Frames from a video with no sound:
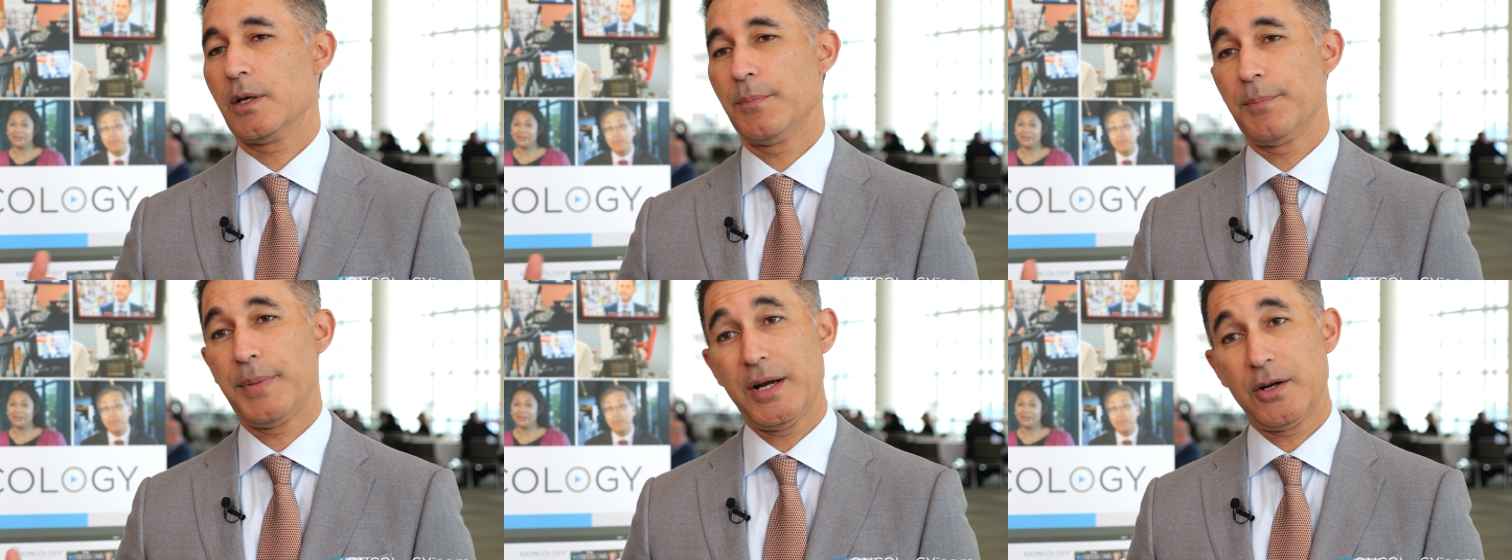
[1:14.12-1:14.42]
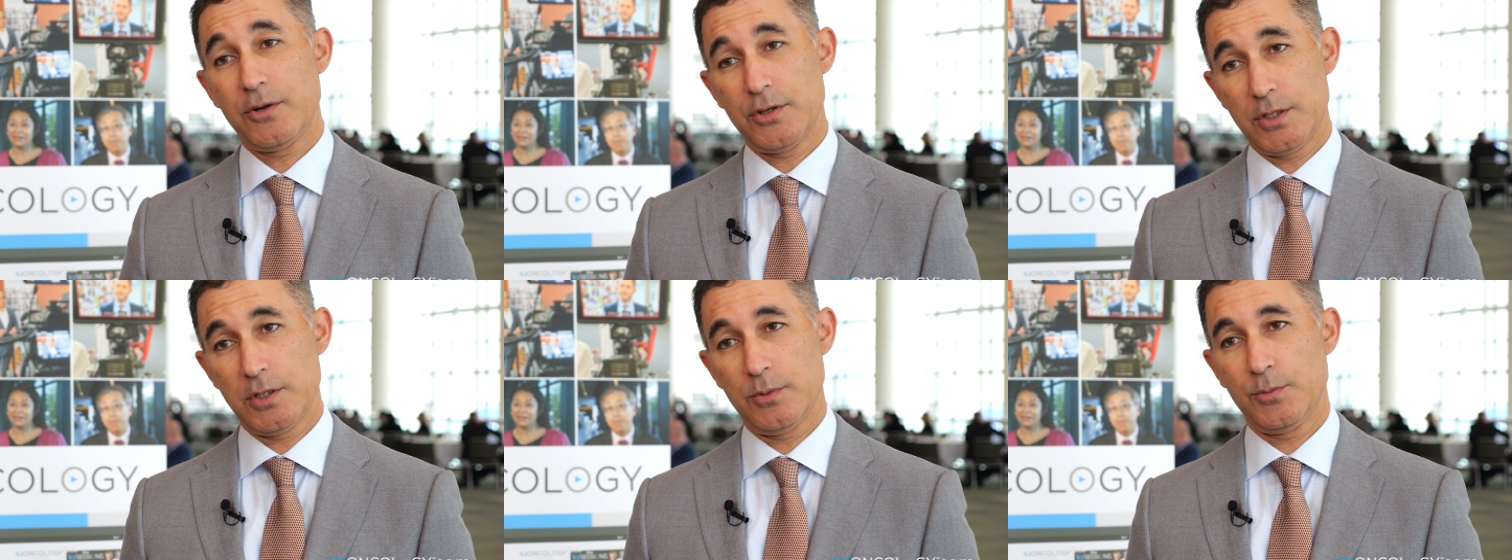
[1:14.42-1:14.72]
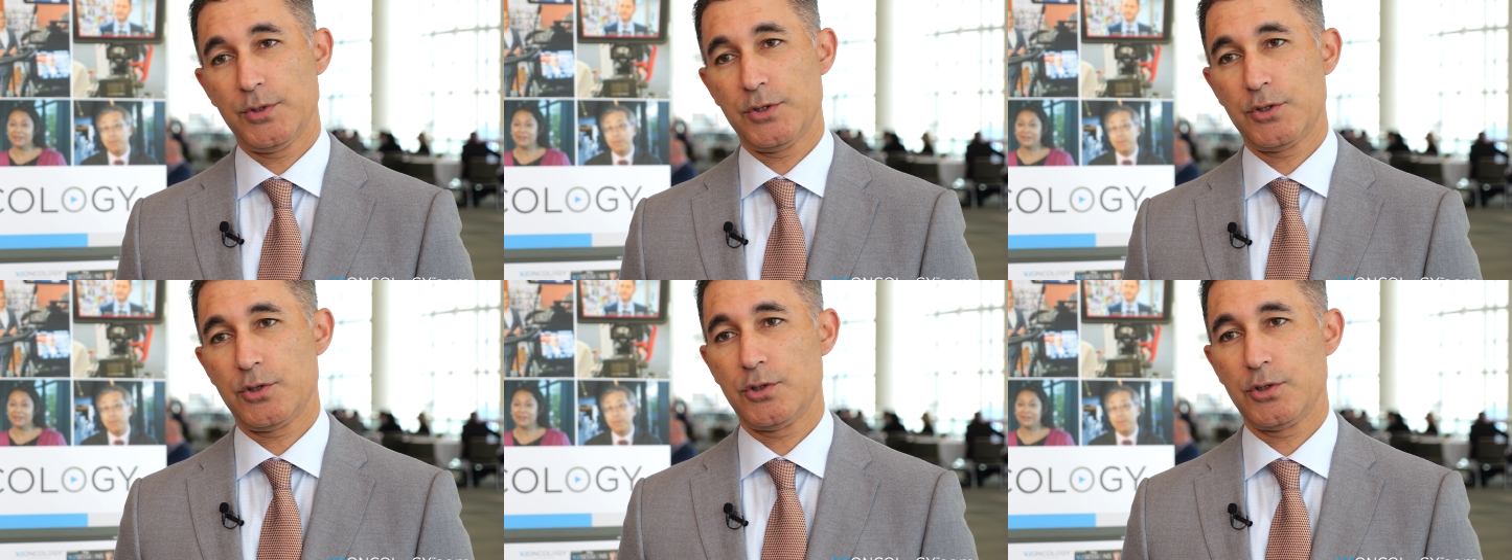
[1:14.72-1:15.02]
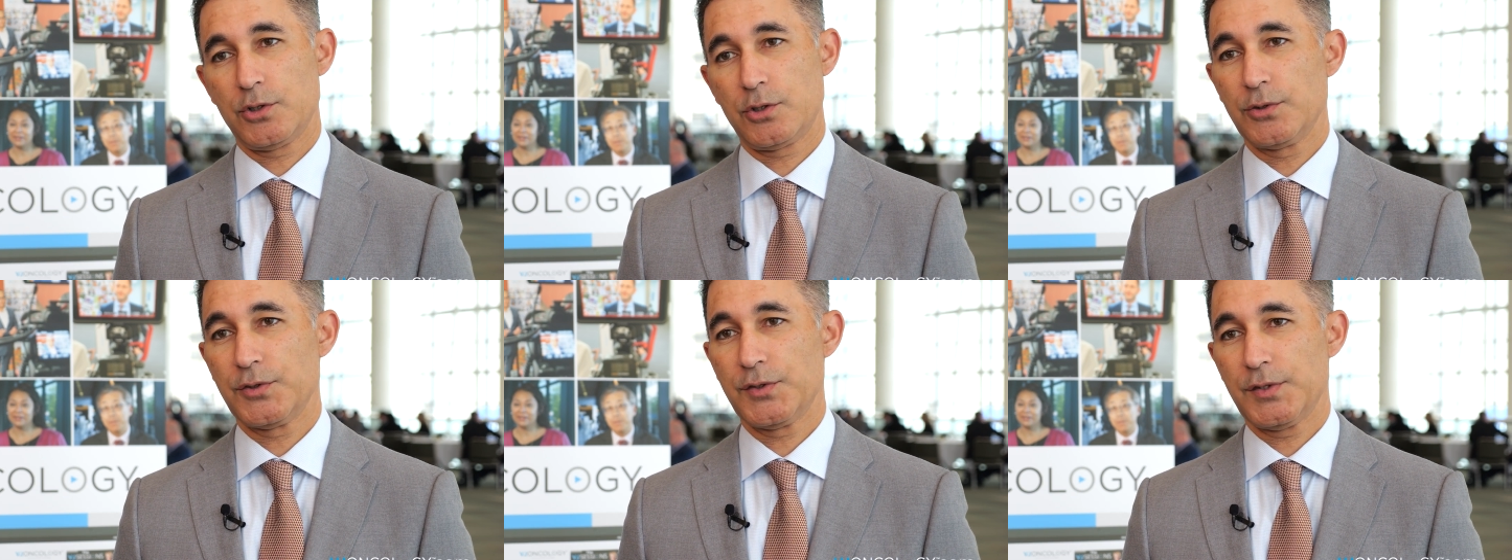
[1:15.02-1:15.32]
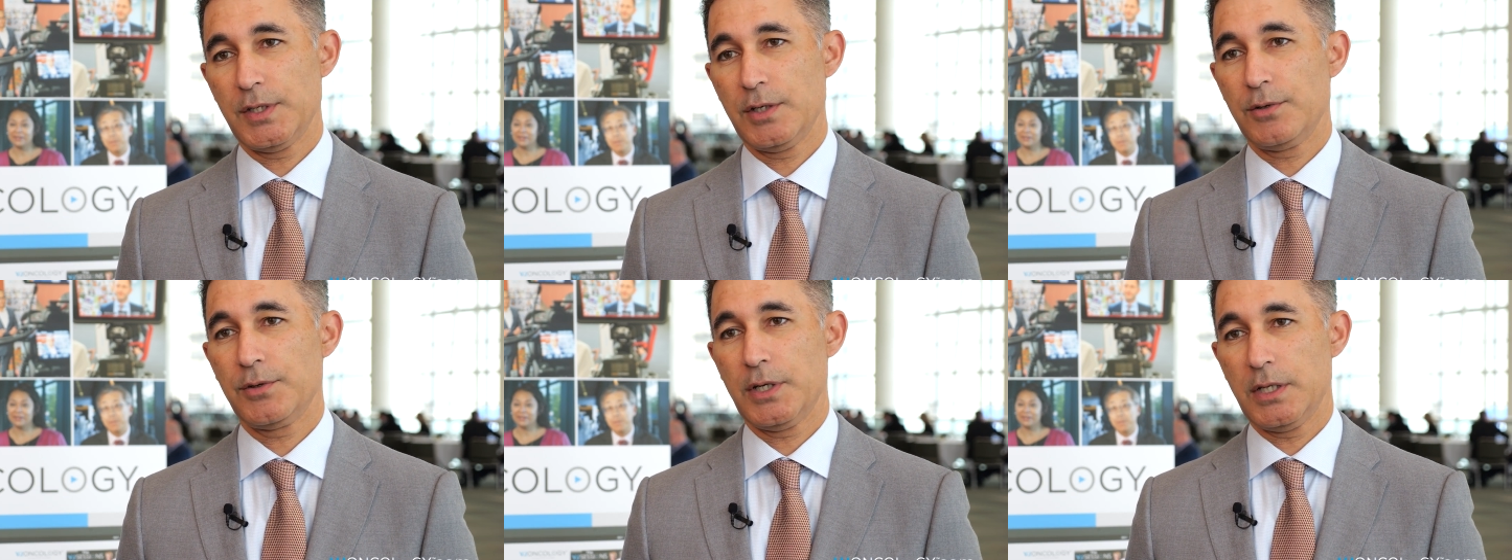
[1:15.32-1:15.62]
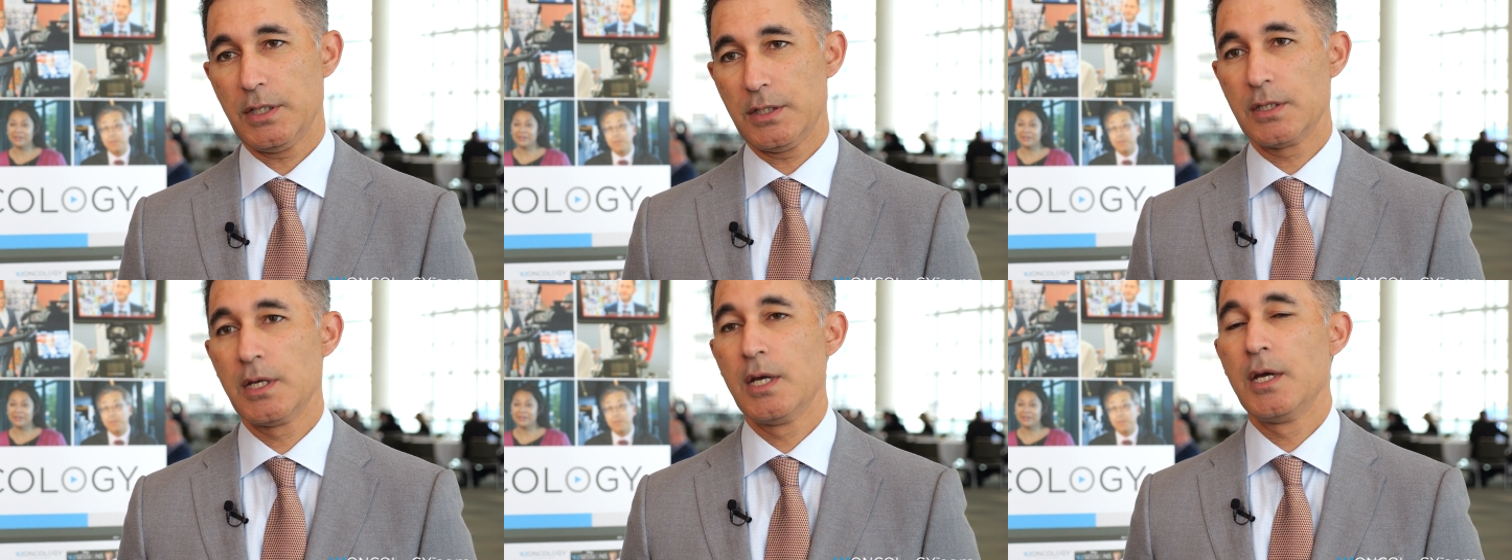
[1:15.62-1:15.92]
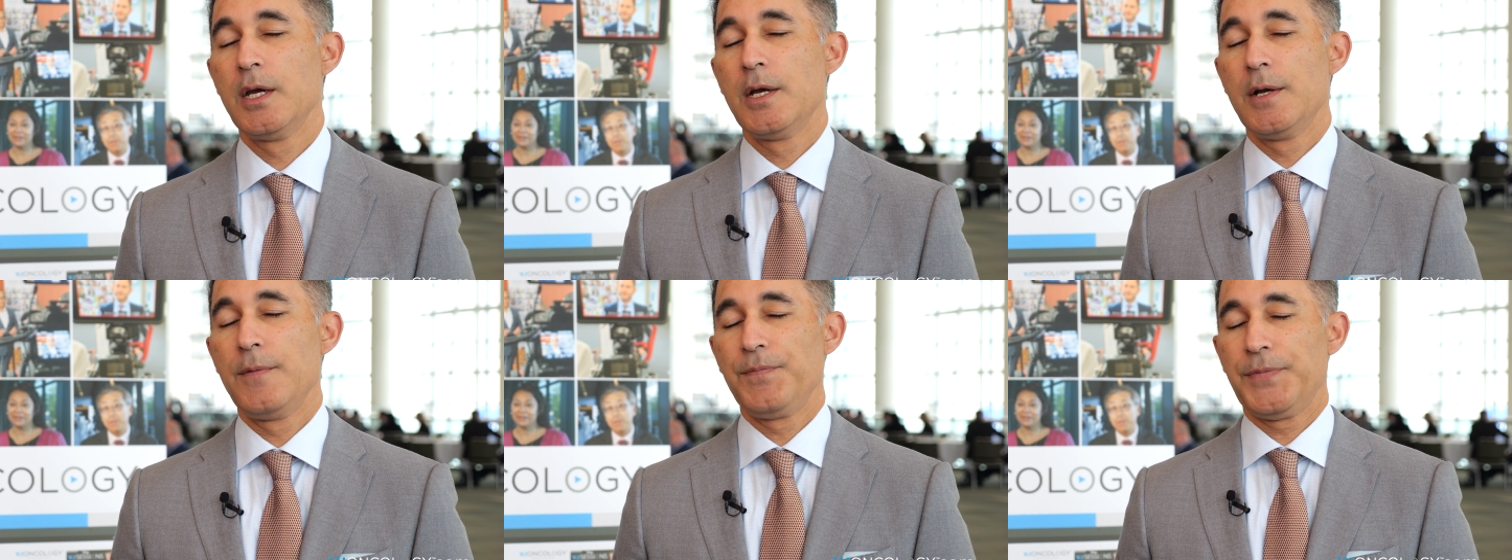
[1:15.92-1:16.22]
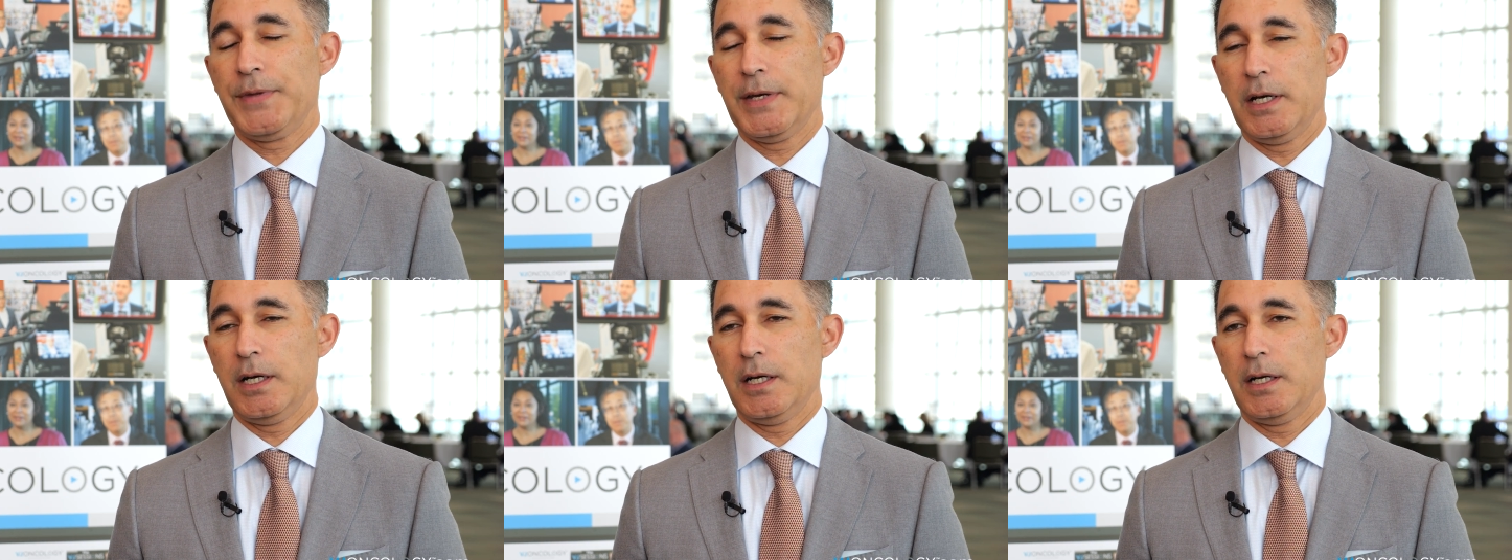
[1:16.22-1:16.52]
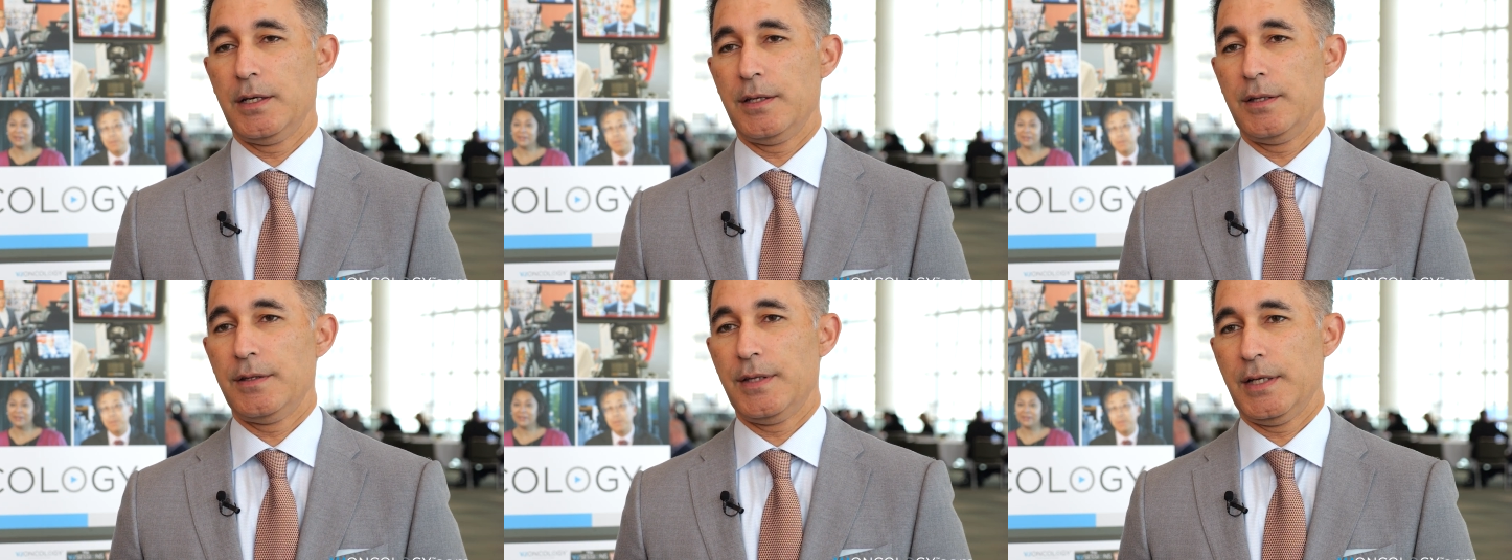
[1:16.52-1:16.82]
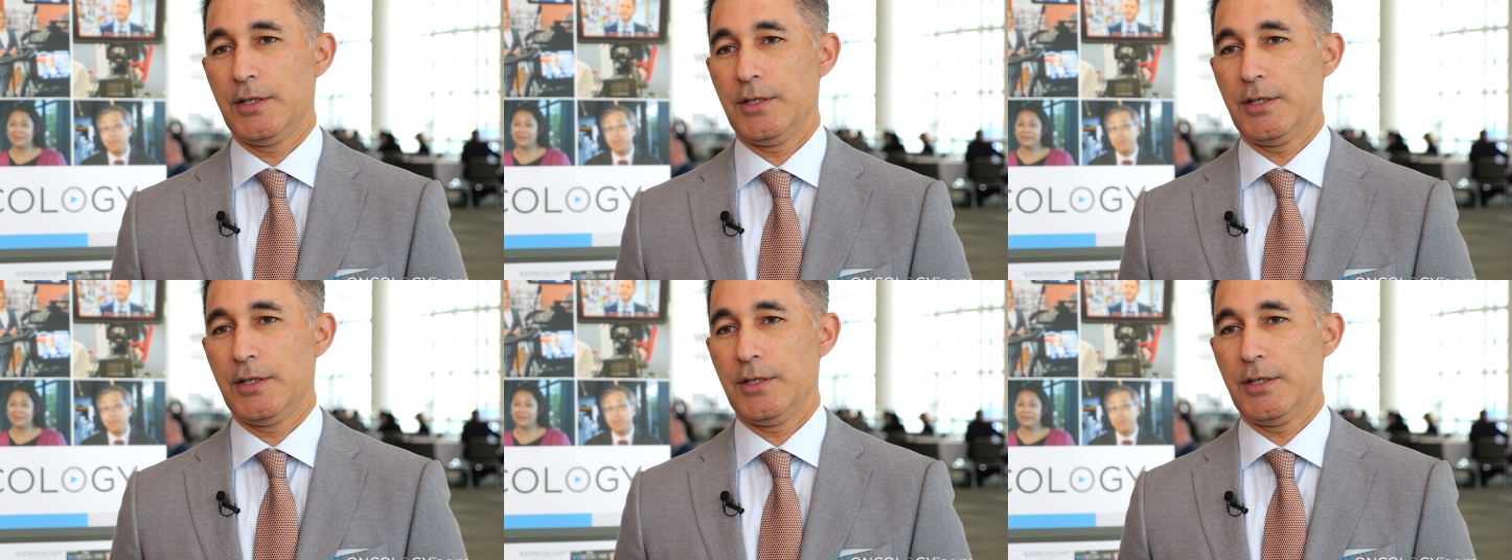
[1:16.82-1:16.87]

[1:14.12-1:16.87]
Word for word: comparison with surgical series uh,